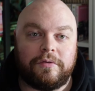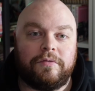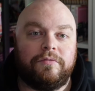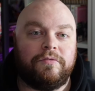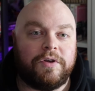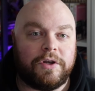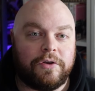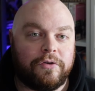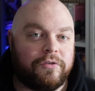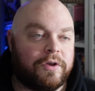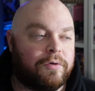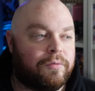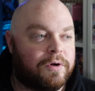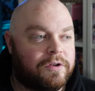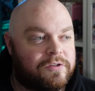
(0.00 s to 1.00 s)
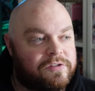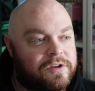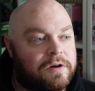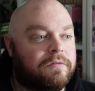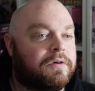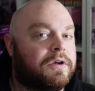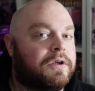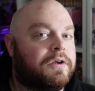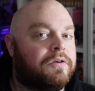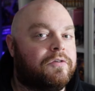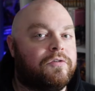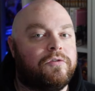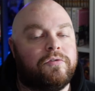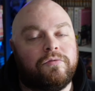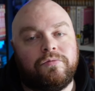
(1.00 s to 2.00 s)
videos, like once every
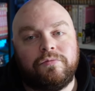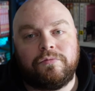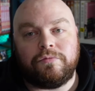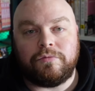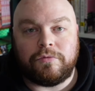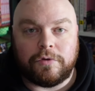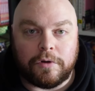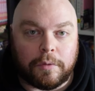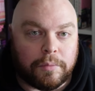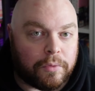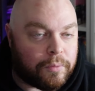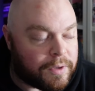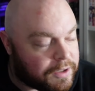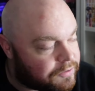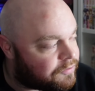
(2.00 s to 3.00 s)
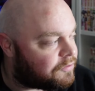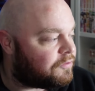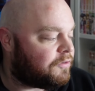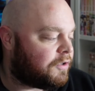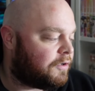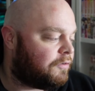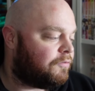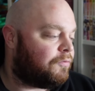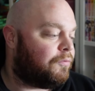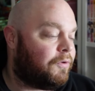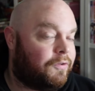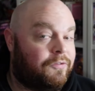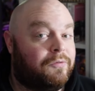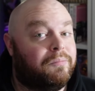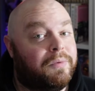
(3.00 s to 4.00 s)
couple weeks instead of
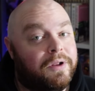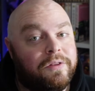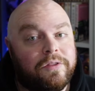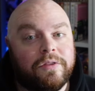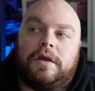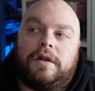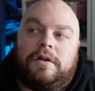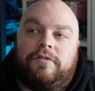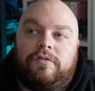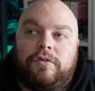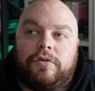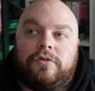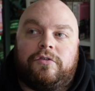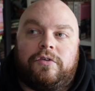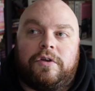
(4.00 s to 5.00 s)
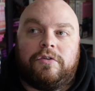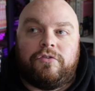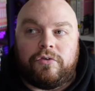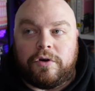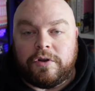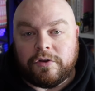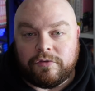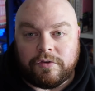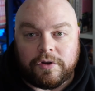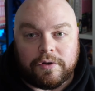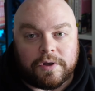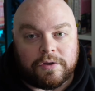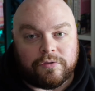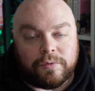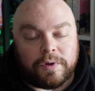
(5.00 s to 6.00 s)
once a month. And if you're enjoying this
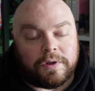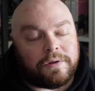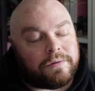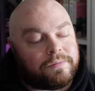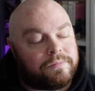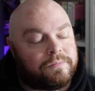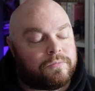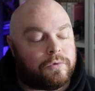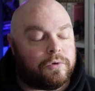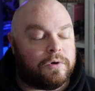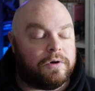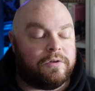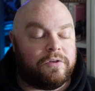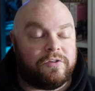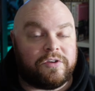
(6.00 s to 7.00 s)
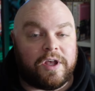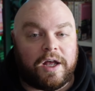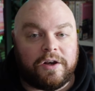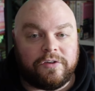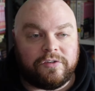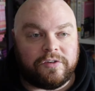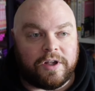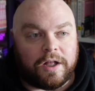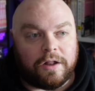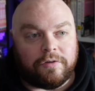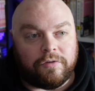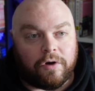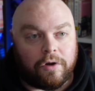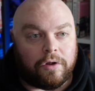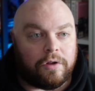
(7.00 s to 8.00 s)
video as well, or this kind of style
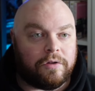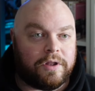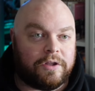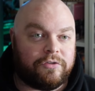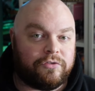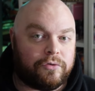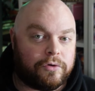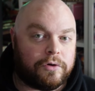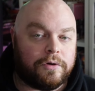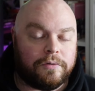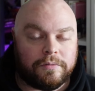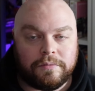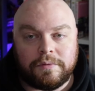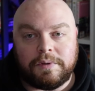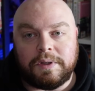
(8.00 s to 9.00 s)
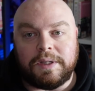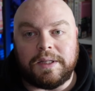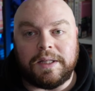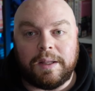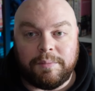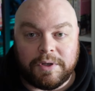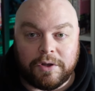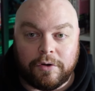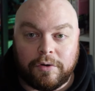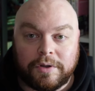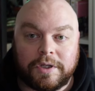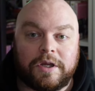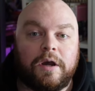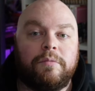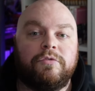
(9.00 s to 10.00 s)
of haul that's shorter, let me know in
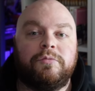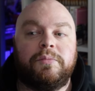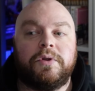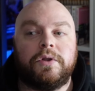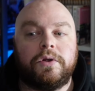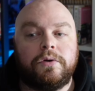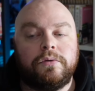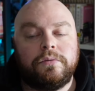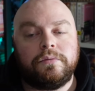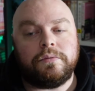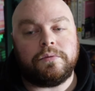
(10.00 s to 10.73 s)
the comments below.